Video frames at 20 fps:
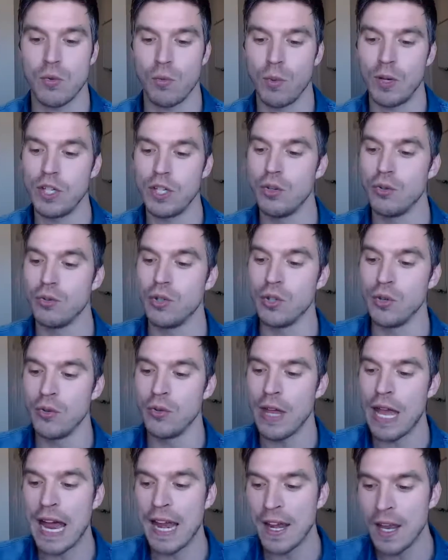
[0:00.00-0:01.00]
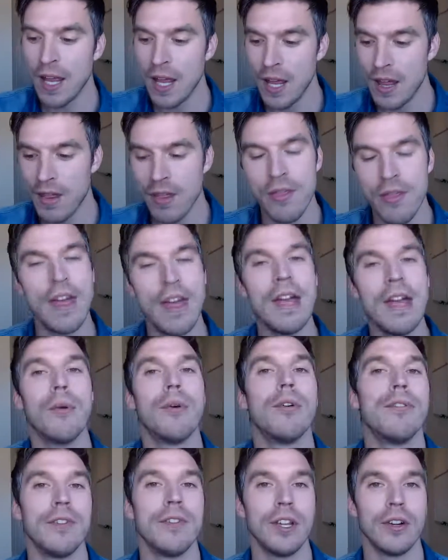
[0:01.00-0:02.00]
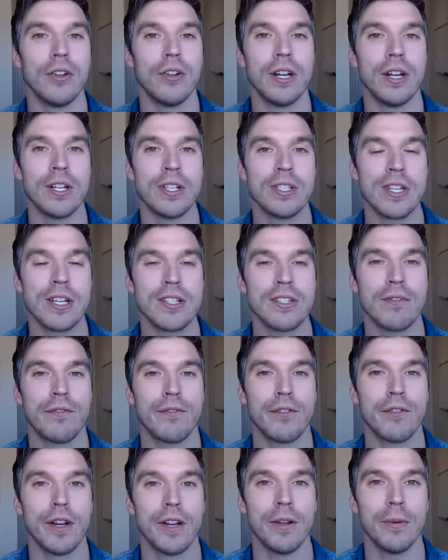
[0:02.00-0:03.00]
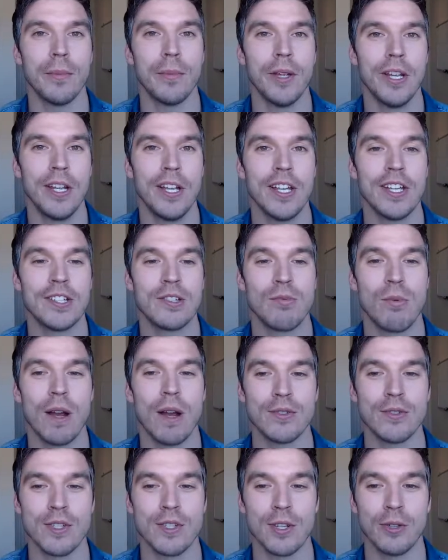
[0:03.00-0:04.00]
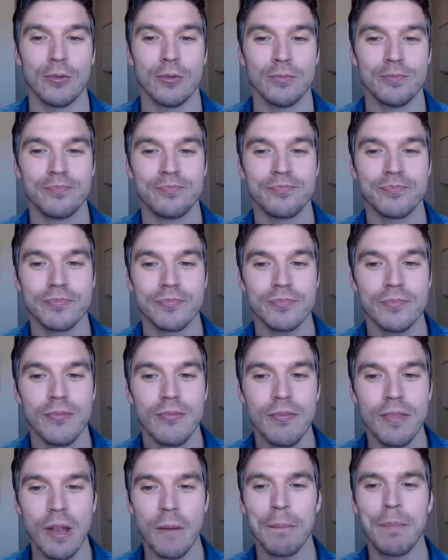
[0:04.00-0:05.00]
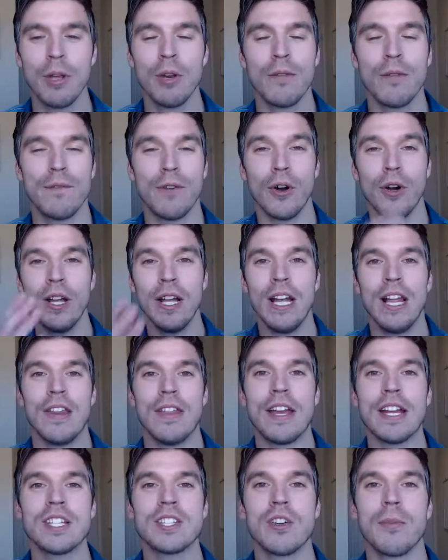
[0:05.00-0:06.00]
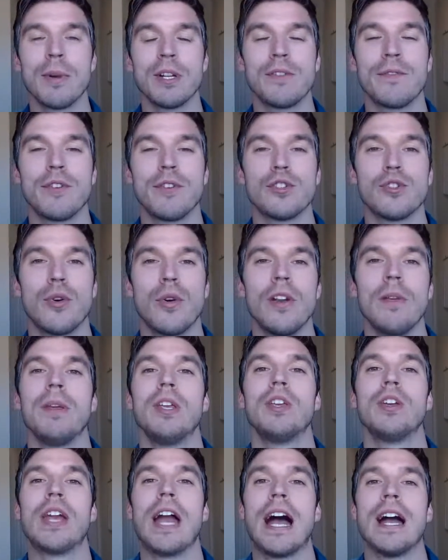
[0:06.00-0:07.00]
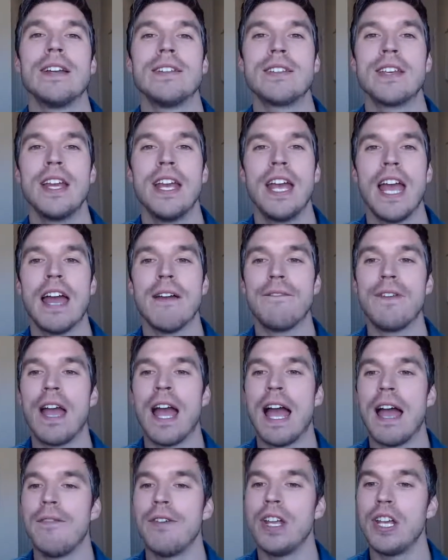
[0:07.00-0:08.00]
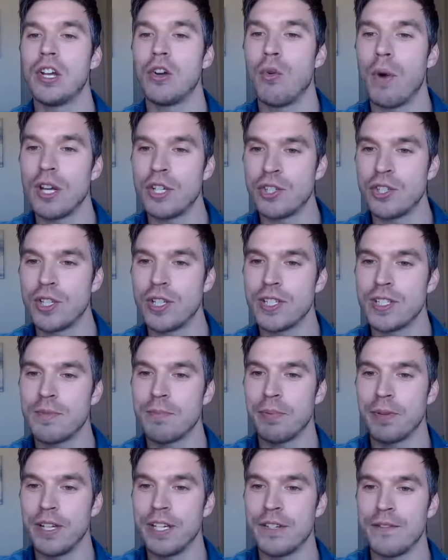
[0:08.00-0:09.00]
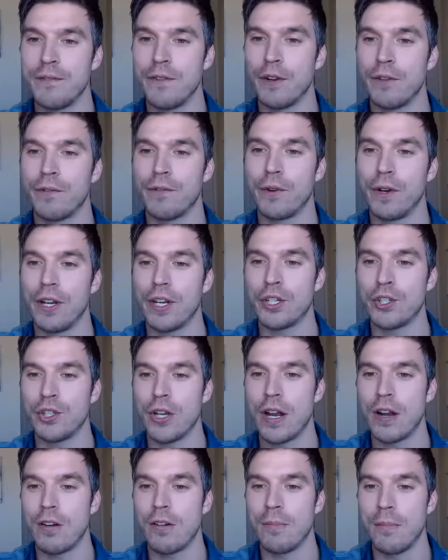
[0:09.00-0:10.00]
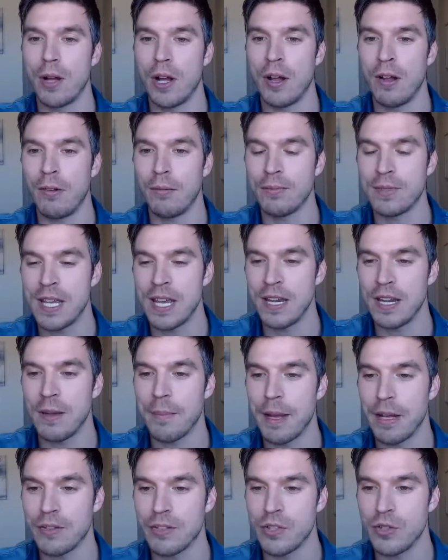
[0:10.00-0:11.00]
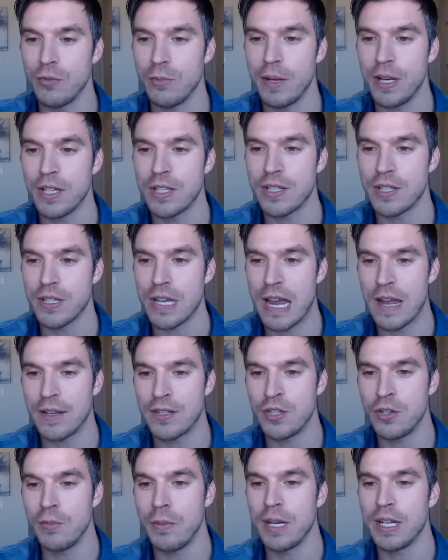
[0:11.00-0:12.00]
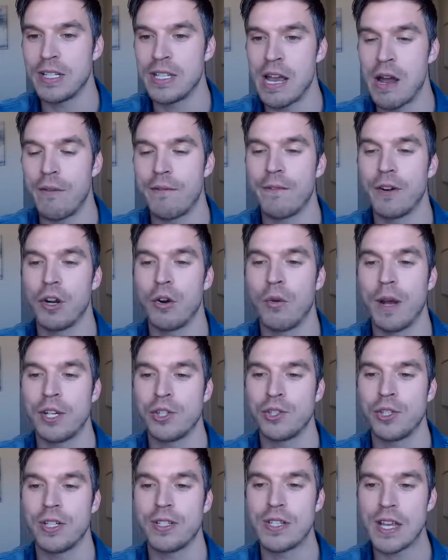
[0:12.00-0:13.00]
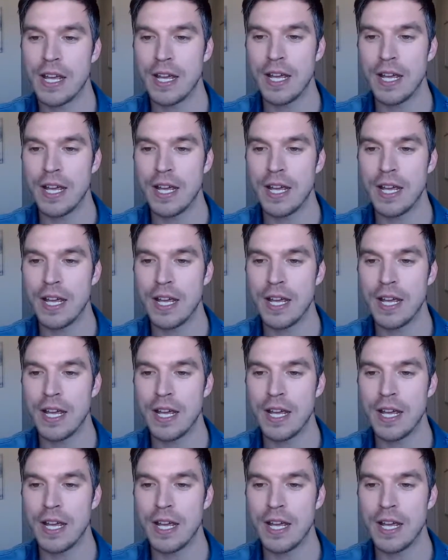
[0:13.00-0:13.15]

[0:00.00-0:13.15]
When you do that, they will feel a sense of freedom as well, too. Beautiful. Thanks so much for joining me, you guys. If you have any questions, please feel free to share them. I'll take about 2 minutes out for questions.